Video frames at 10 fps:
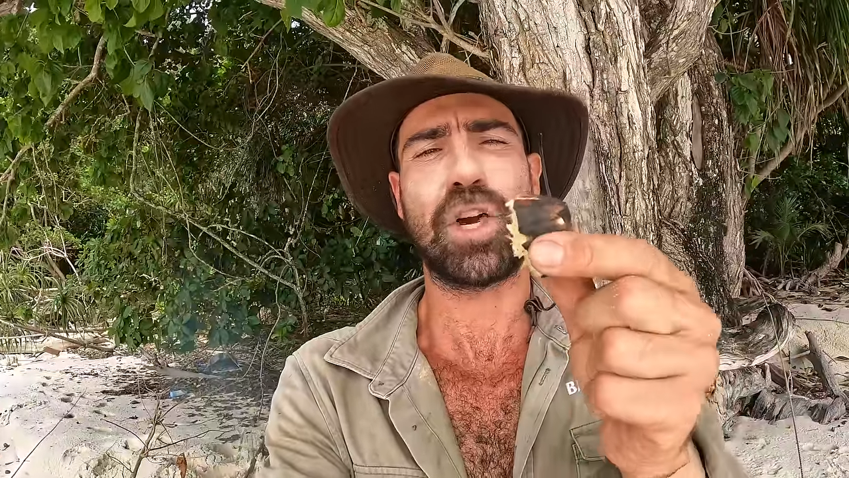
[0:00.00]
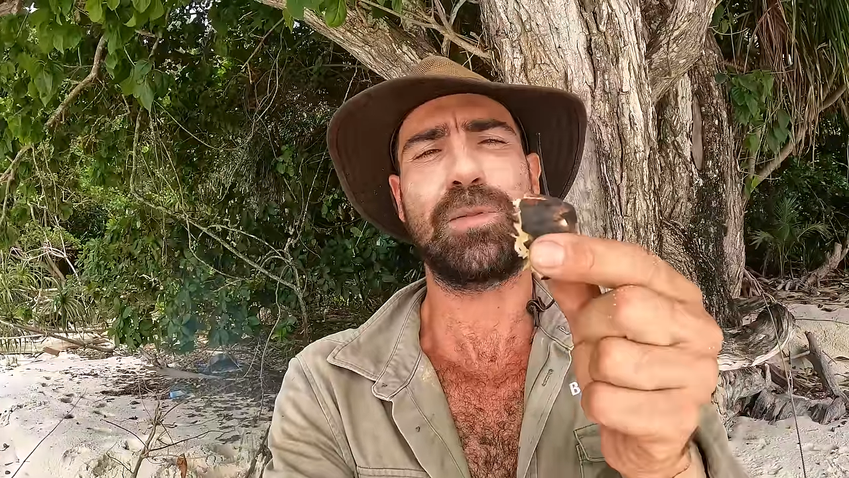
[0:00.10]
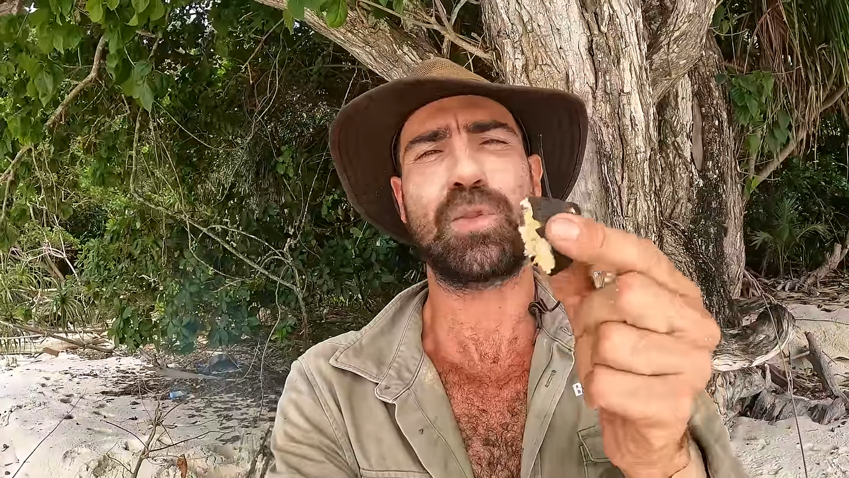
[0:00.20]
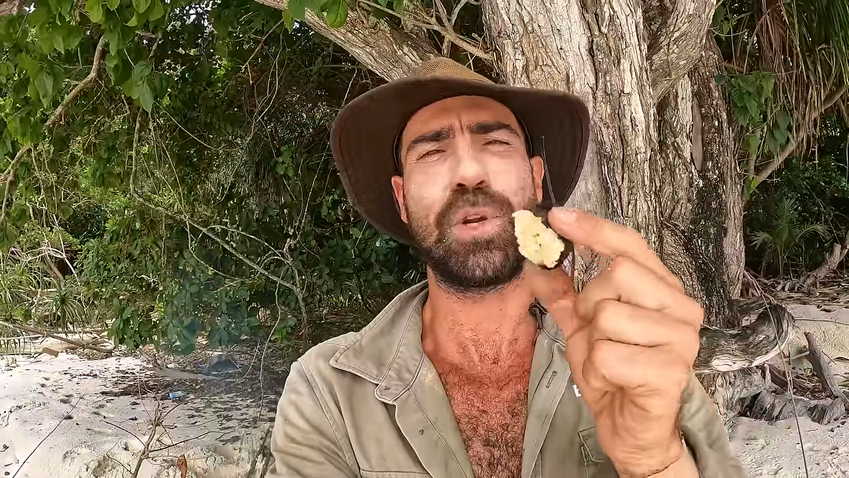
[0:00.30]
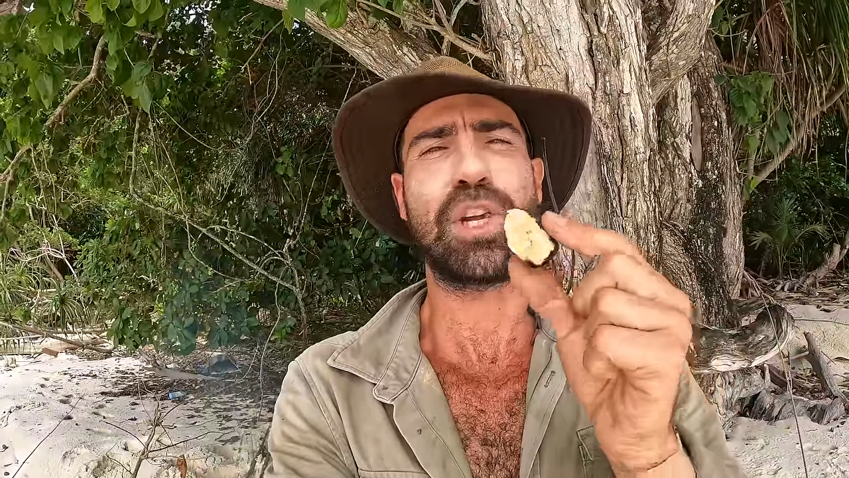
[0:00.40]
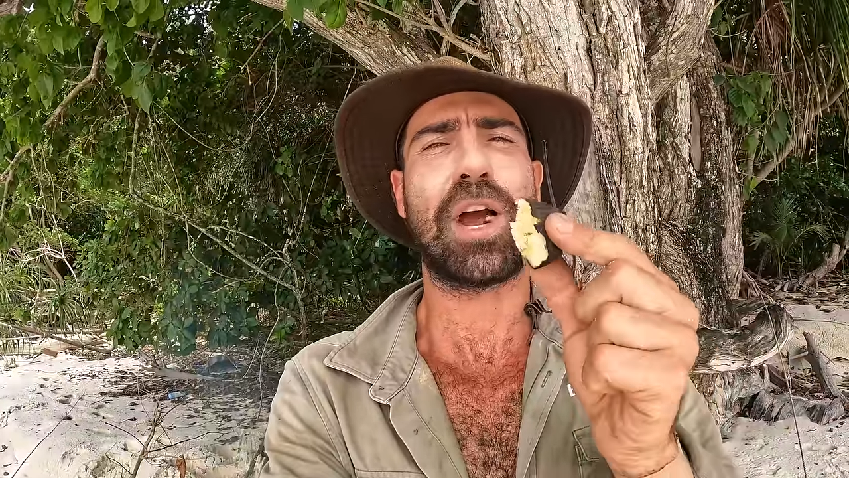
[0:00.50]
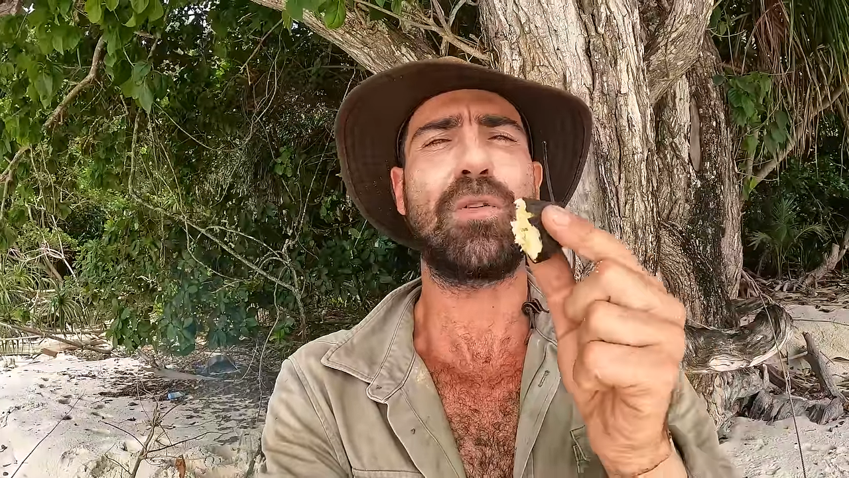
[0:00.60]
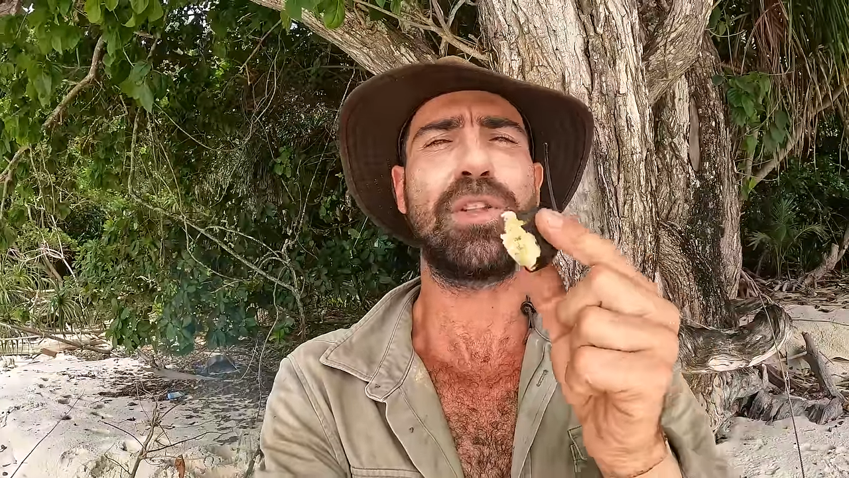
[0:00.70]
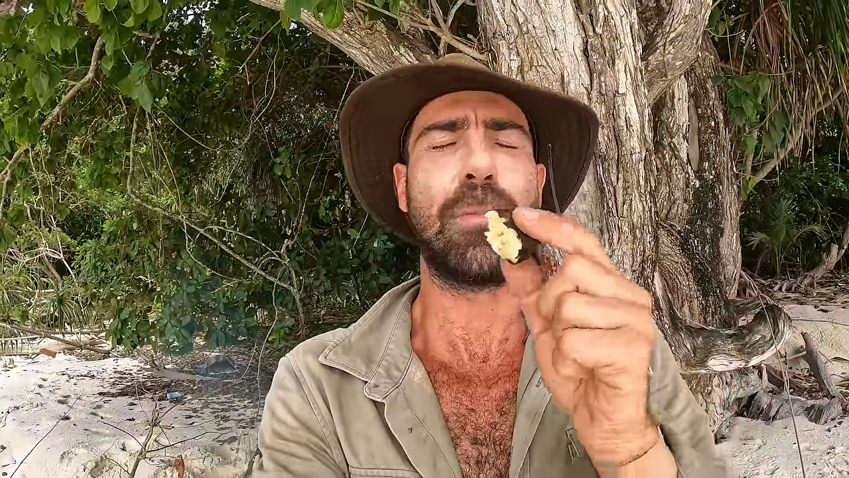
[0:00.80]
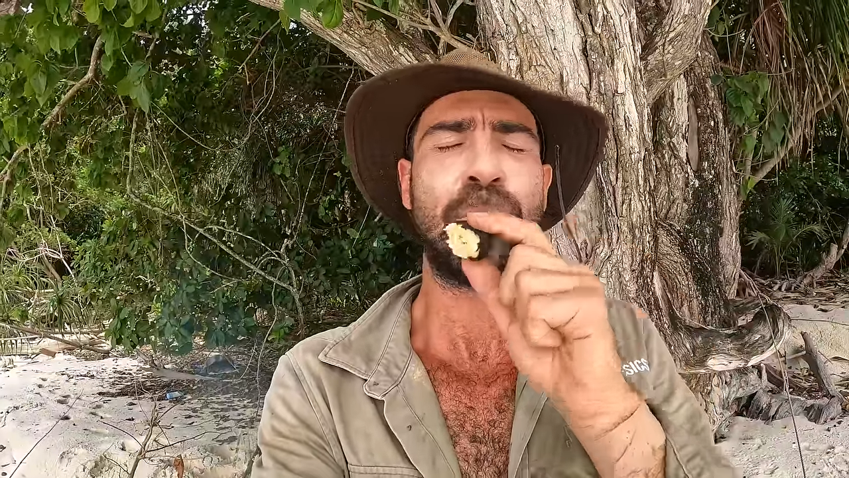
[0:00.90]
the times when you
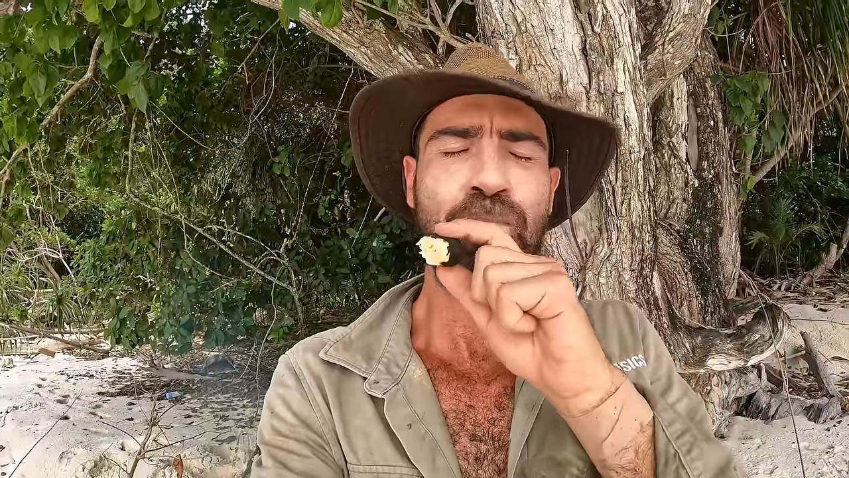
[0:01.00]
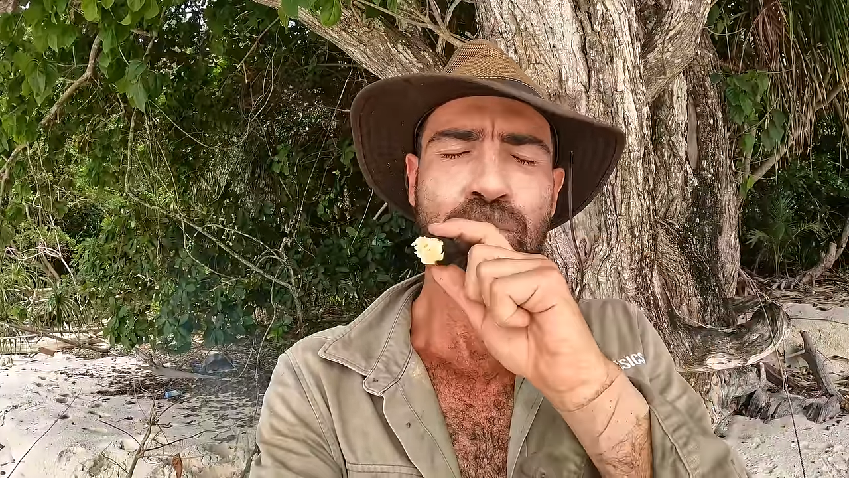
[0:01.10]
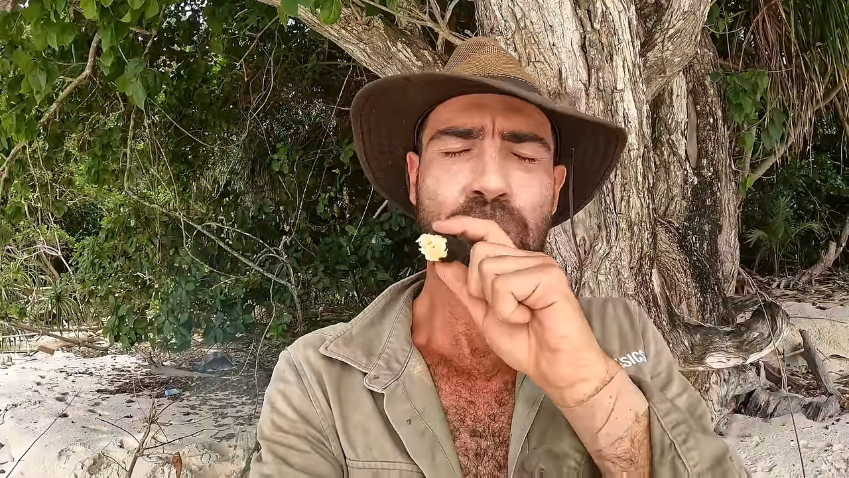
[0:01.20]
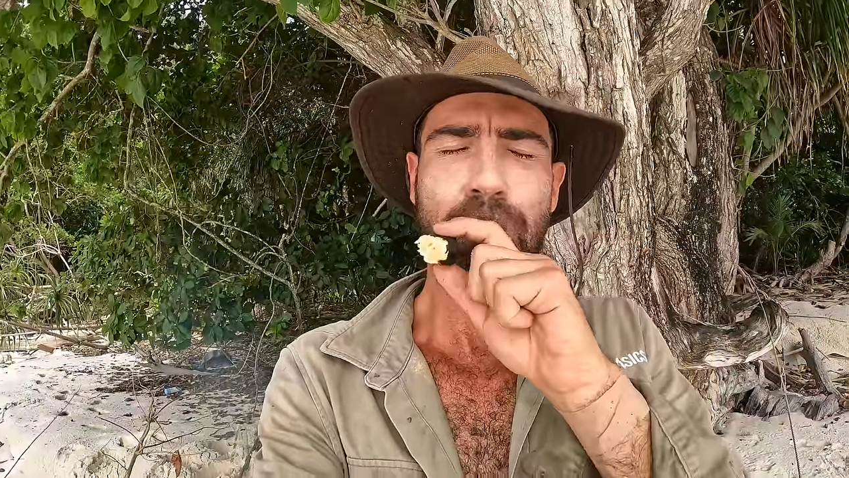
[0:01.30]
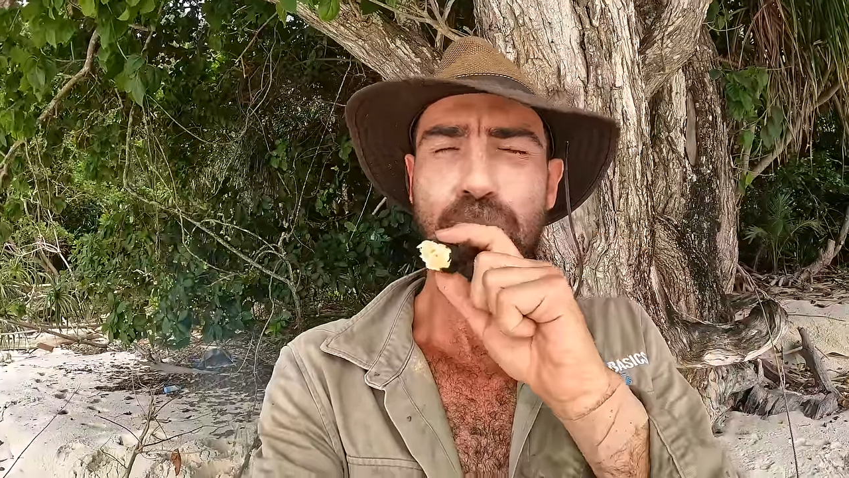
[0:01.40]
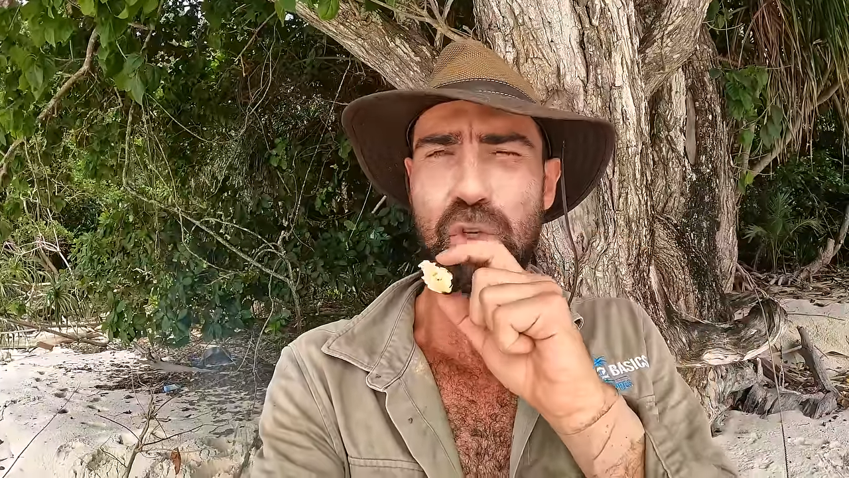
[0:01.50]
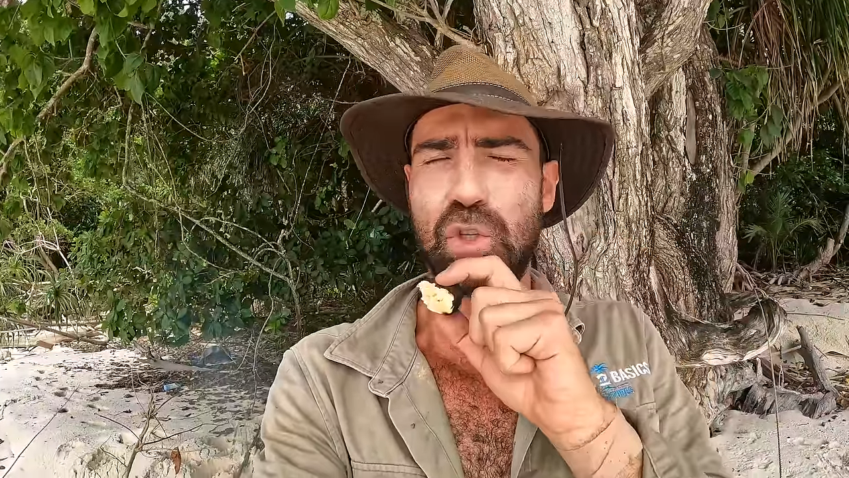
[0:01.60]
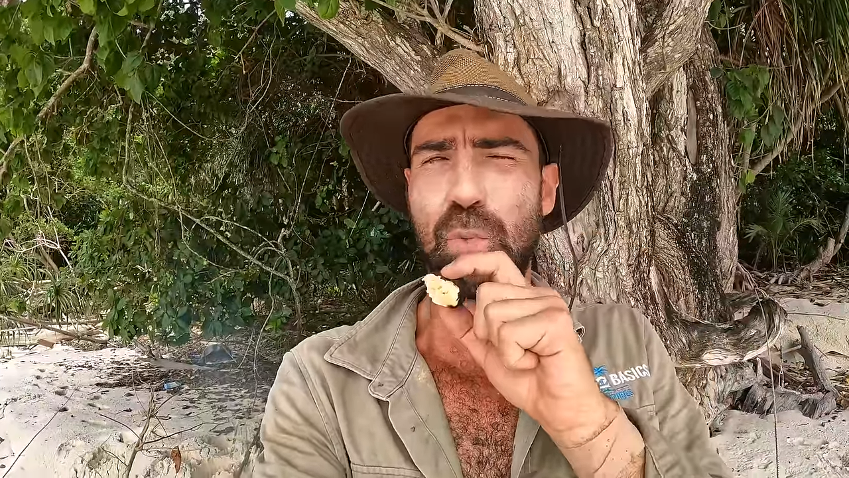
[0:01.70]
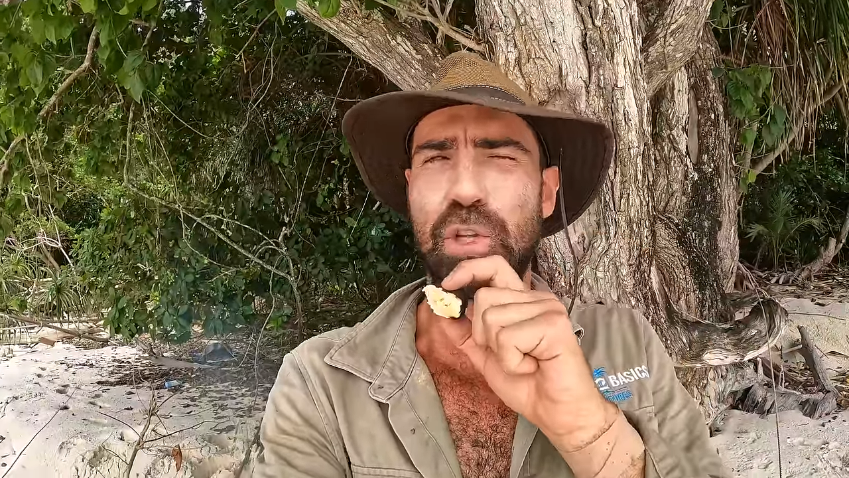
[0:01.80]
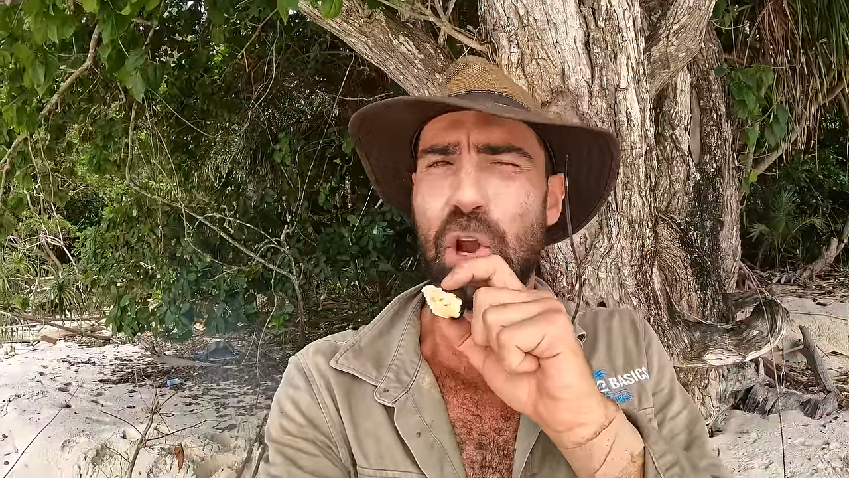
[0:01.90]
curry them, you'll
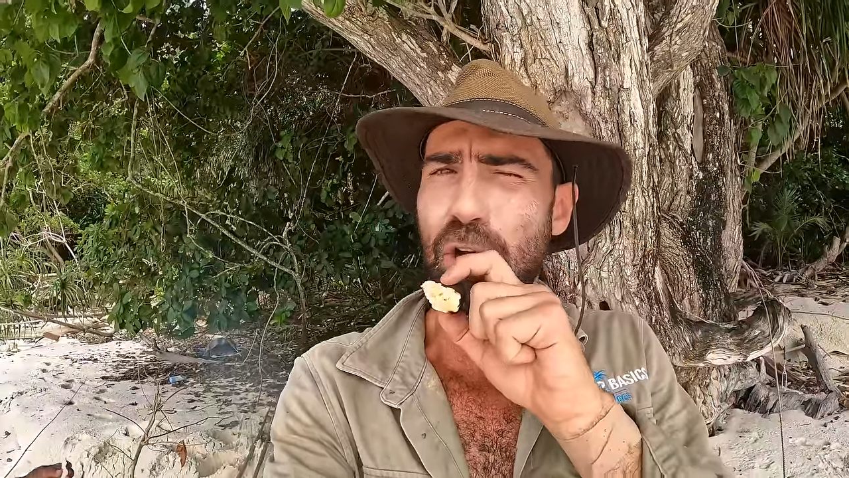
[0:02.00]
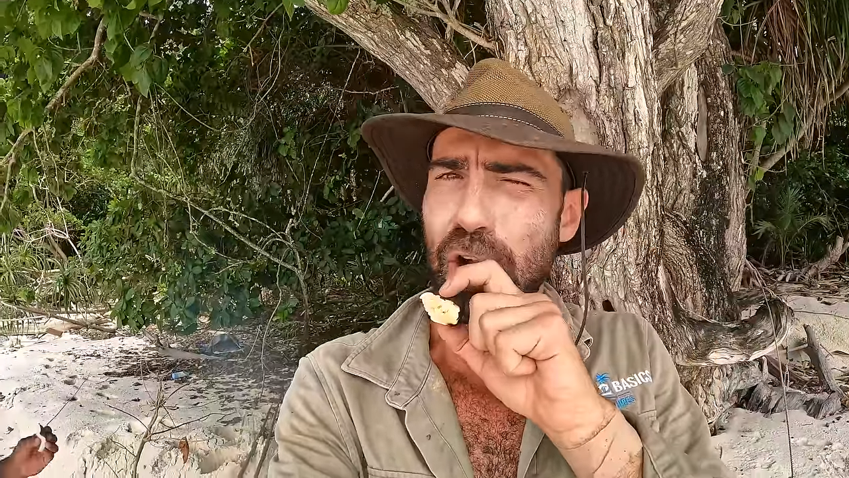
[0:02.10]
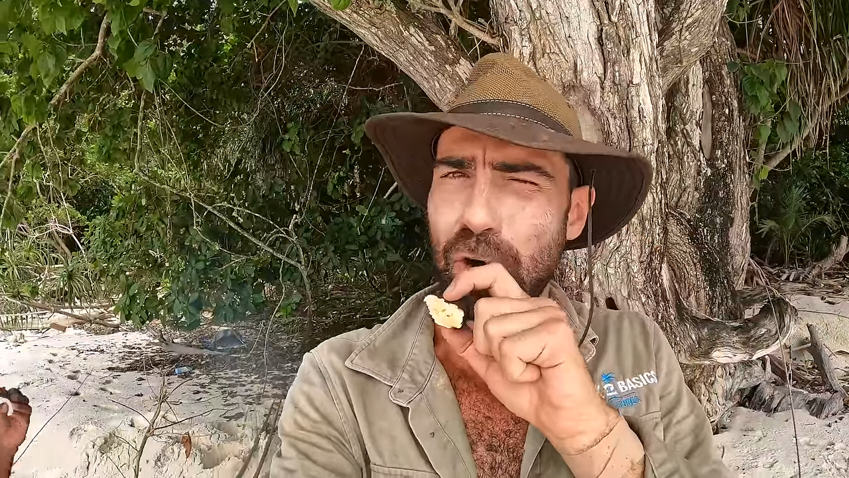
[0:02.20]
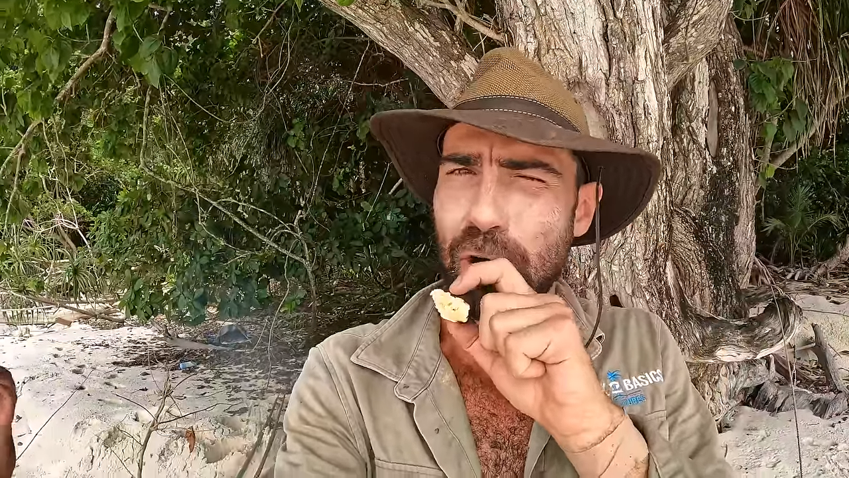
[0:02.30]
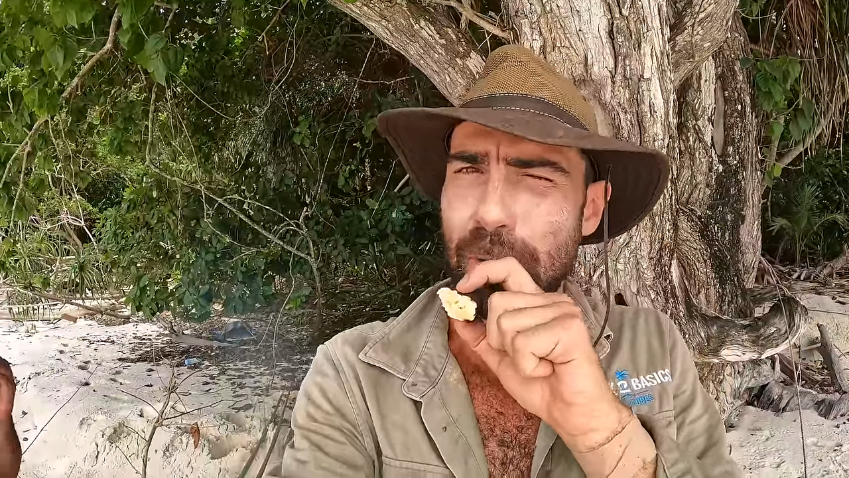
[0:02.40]
do it with coconut